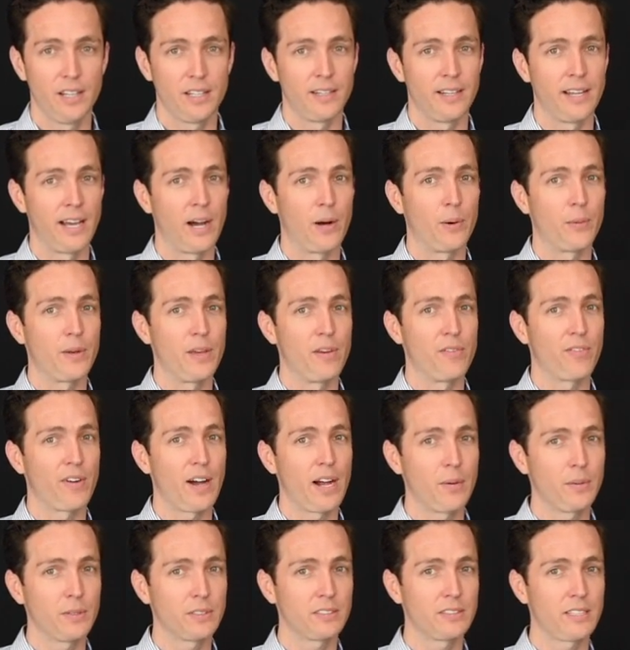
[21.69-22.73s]
Now if
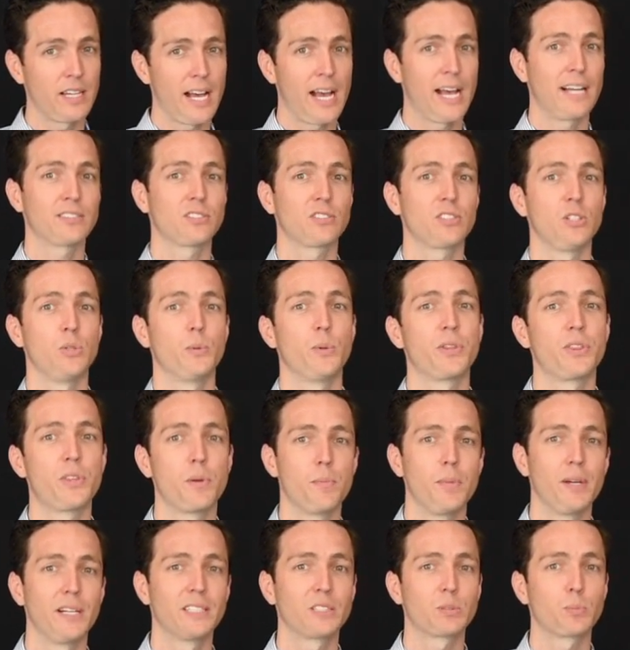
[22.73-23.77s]
I was to ask you what
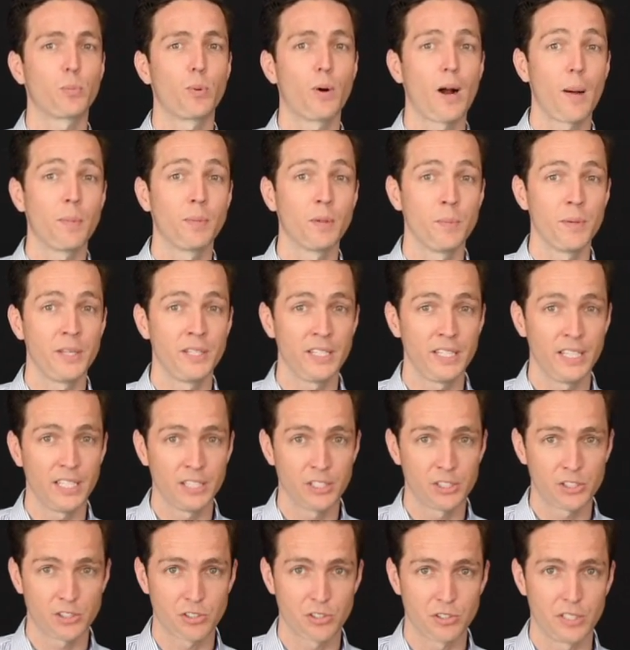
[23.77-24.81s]
the biggest problem in the
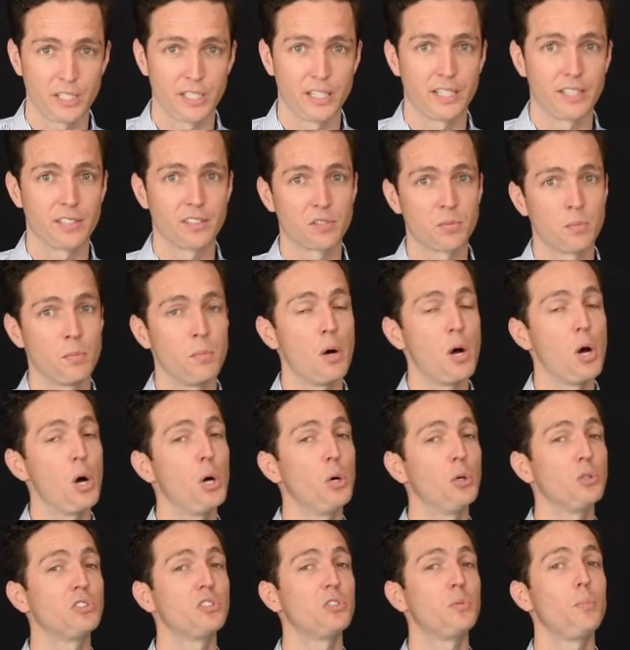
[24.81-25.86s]
industry is,
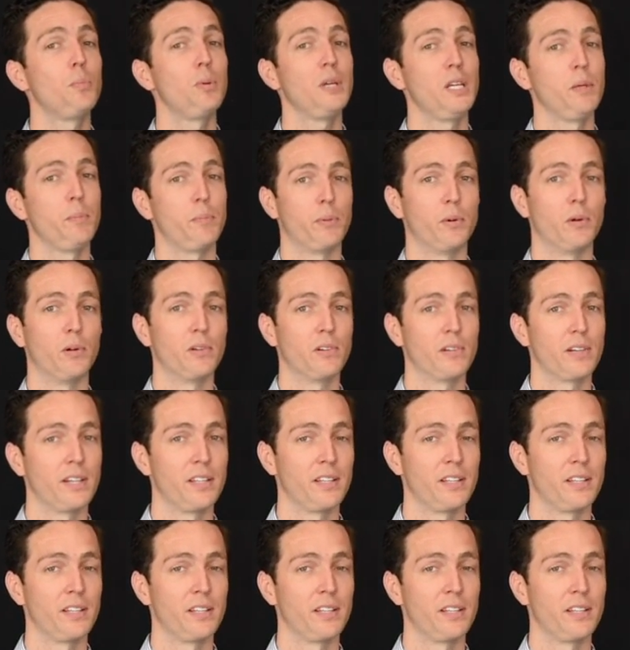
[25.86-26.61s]
most people,